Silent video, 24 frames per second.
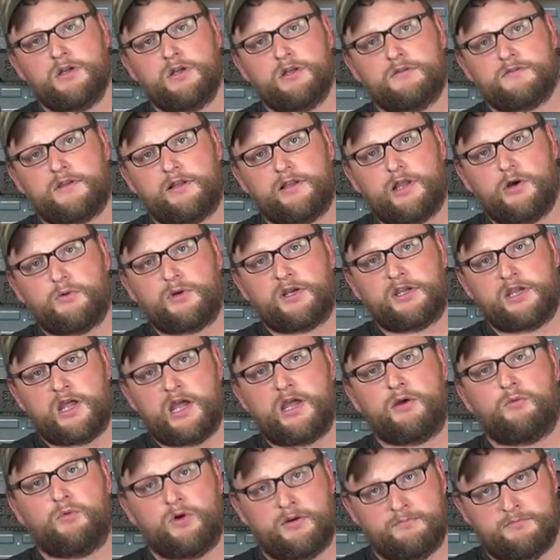the loading
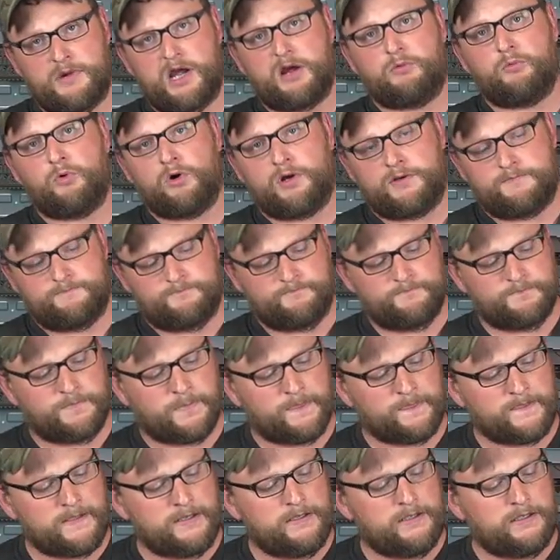gate one by one.
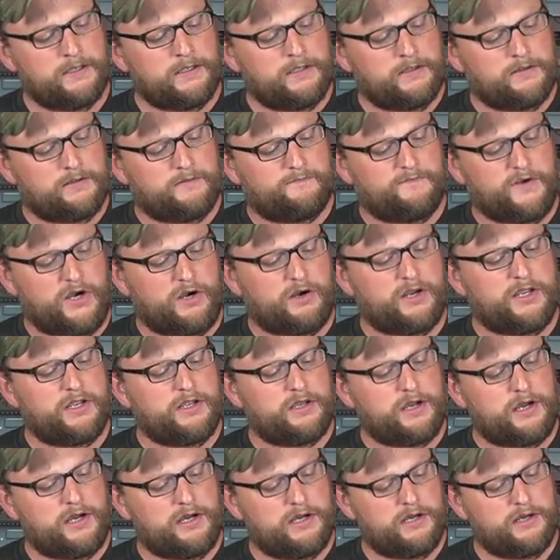Very
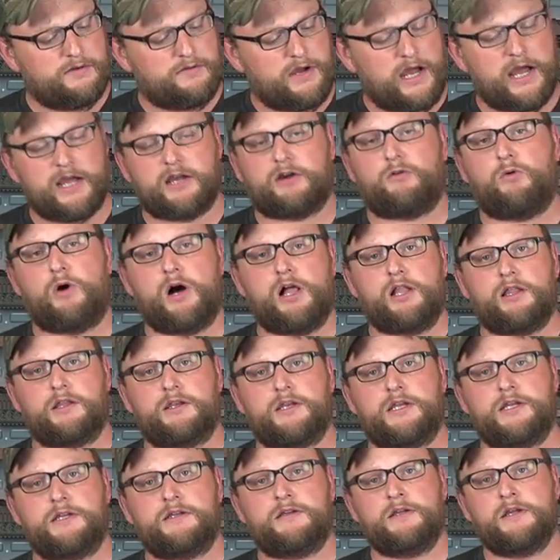high
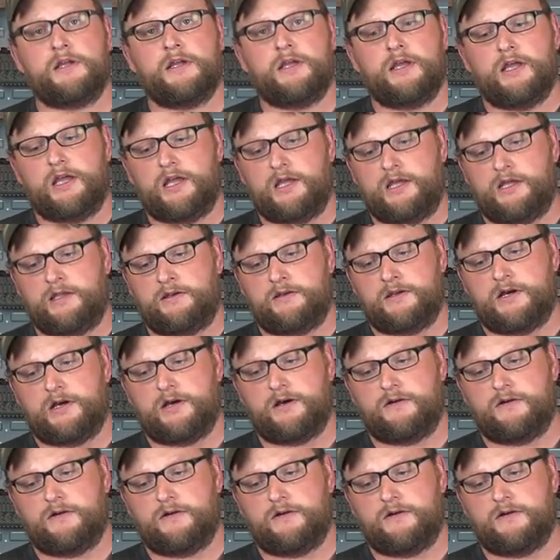quality and